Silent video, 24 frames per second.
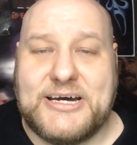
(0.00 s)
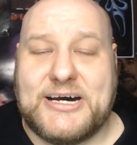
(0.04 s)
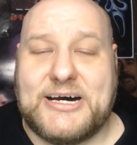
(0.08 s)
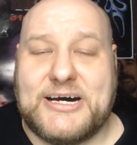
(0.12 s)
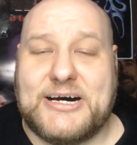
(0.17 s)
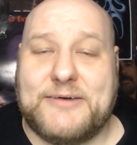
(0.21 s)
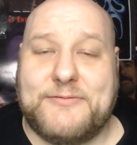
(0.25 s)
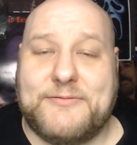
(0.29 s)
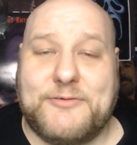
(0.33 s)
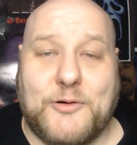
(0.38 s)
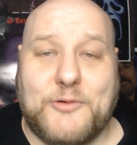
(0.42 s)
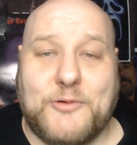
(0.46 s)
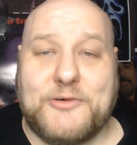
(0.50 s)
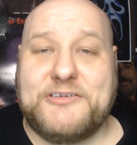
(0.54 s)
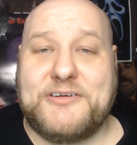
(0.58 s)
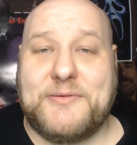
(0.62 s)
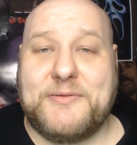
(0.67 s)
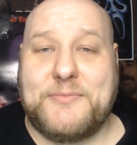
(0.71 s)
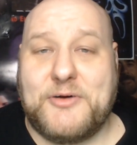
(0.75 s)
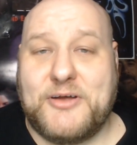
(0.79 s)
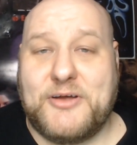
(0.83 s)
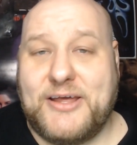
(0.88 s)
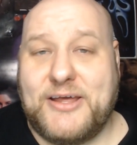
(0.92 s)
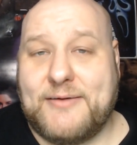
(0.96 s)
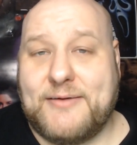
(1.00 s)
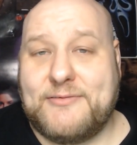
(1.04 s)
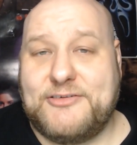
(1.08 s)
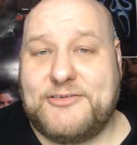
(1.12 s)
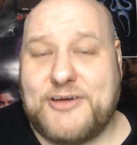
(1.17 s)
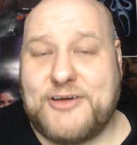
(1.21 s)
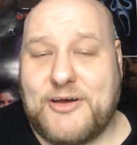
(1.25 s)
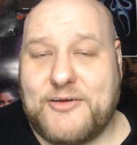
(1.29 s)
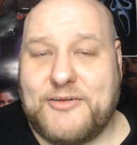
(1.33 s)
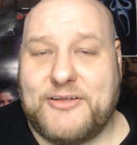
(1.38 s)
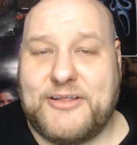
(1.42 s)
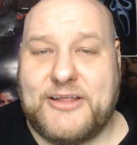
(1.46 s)
Of course, I'm going to give
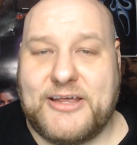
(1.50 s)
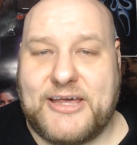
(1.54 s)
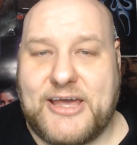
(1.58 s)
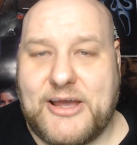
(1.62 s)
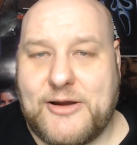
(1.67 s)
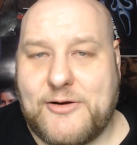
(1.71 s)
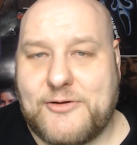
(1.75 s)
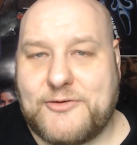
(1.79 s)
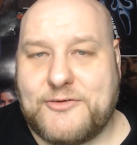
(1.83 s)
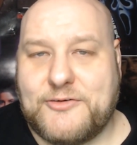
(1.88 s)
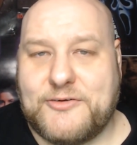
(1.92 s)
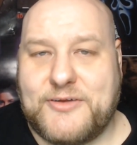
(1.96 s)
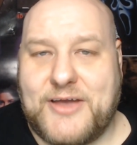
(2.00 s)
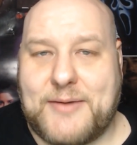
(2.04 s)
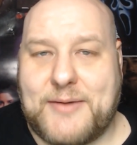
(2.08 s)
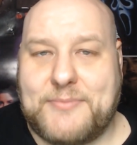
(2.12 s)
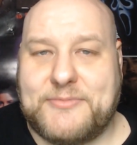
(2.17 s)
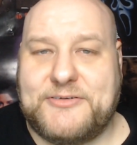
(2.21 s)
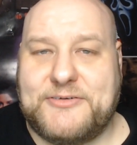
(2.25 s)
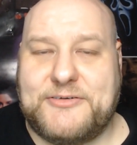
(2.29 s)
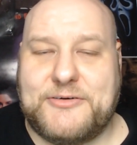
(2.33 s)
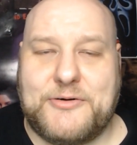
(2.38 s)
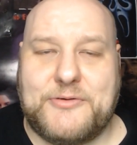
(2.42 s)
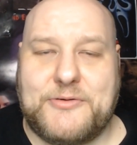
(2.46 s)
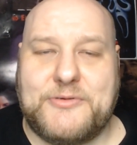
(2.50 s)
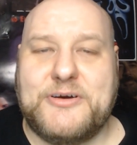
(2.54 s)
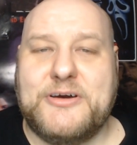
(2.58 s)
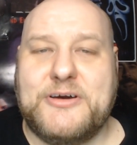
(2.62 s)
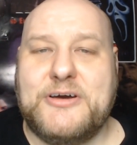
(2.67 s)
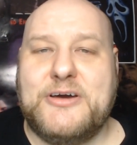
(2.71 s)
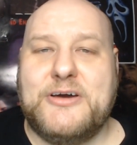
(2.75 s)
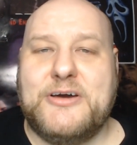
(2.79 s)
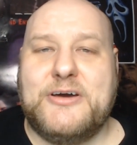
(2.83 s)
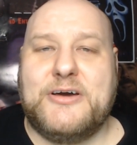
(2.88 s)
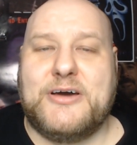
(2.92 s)
Sheldon the character of the episode.